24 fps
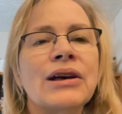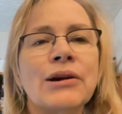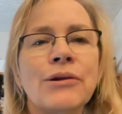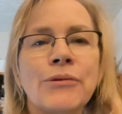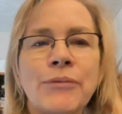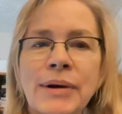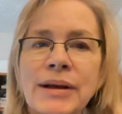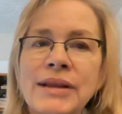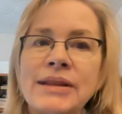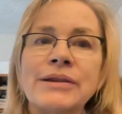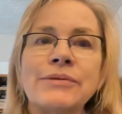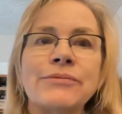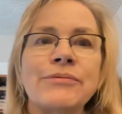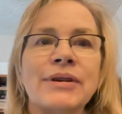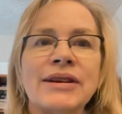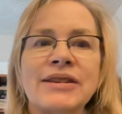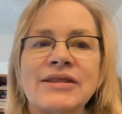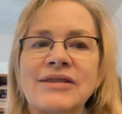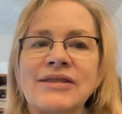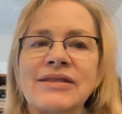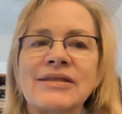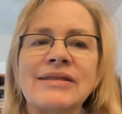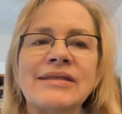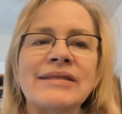Well, it
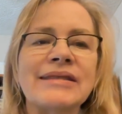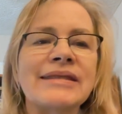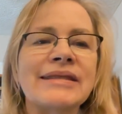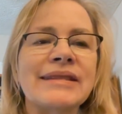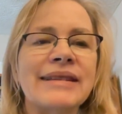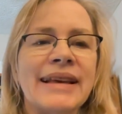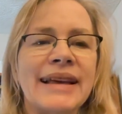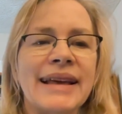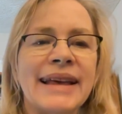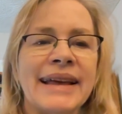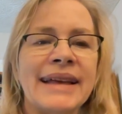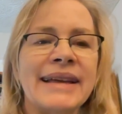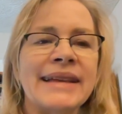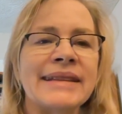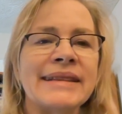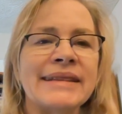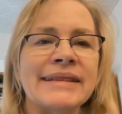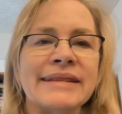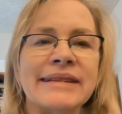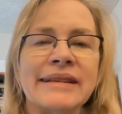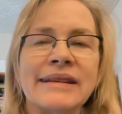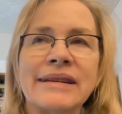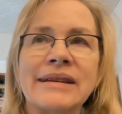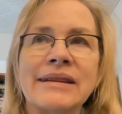wasn't,
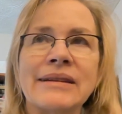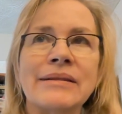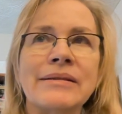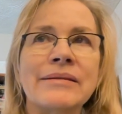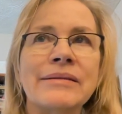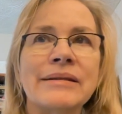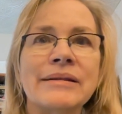and uh,